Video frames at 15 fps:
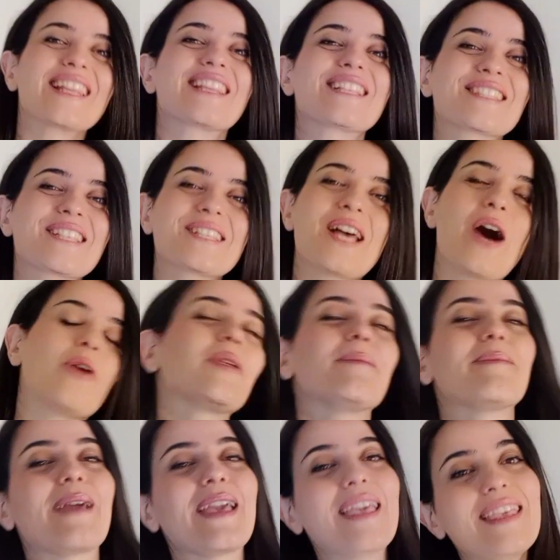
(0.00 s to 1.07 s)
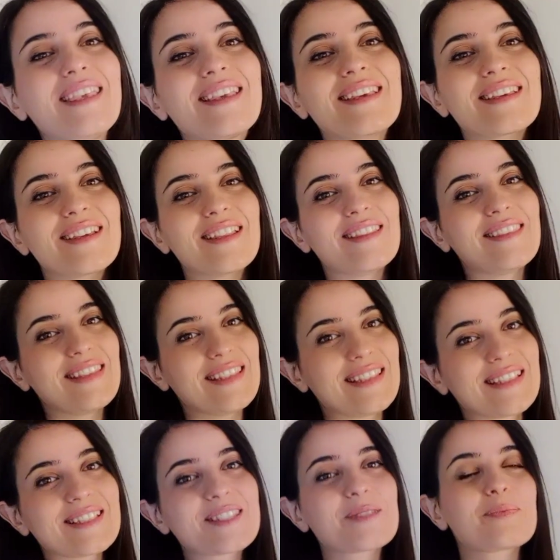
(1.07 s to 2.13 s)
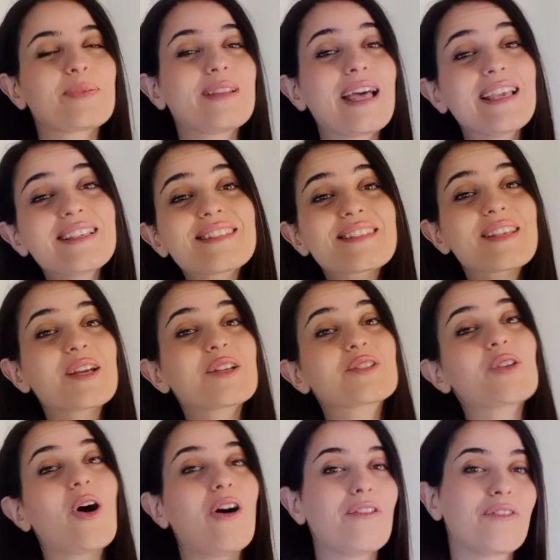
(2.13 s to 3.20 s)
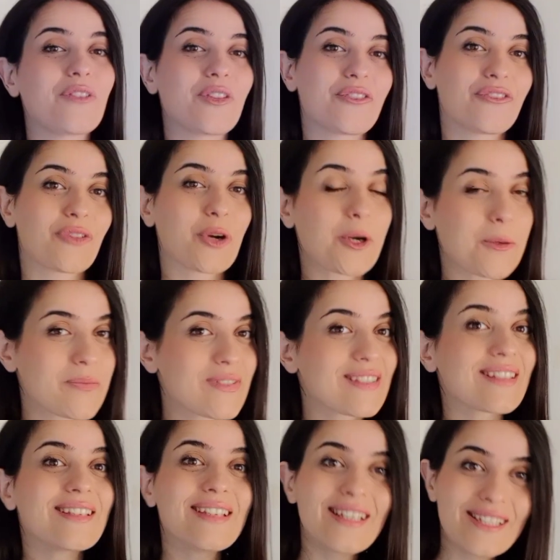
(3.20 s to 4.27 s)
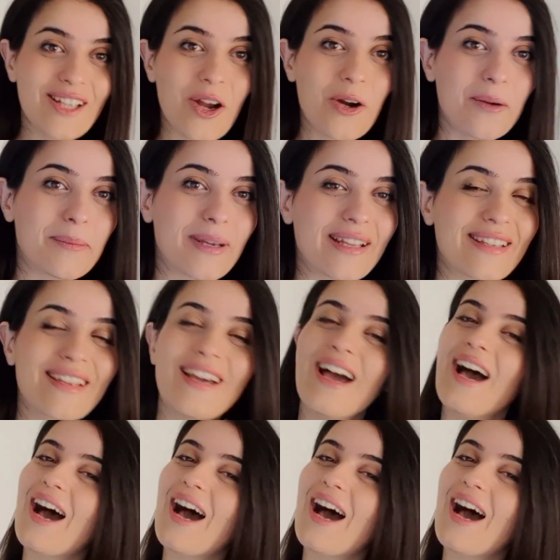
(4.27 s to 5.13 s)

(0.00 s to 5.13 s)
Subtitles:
This is how we make these places of the verbs in Arabic.